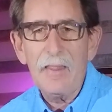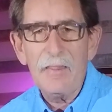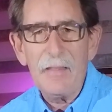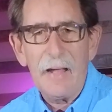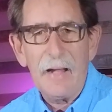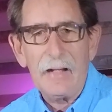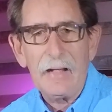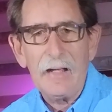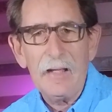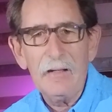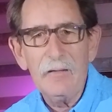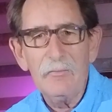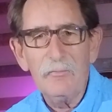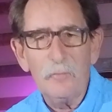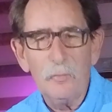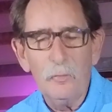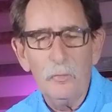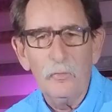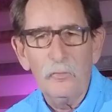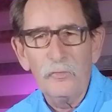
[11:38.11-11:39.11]
that kind of
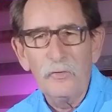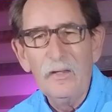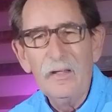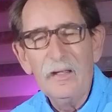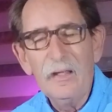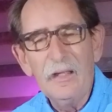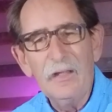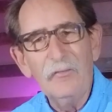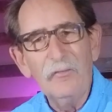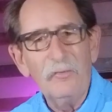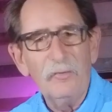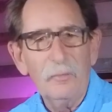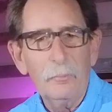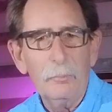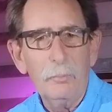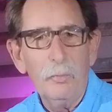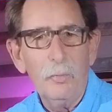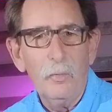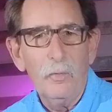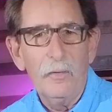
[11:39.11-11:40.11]
tools and
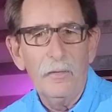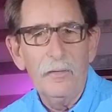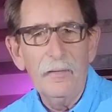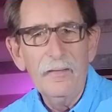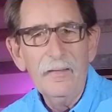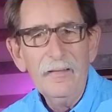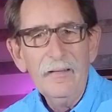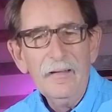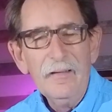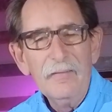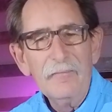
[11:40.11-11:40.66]
support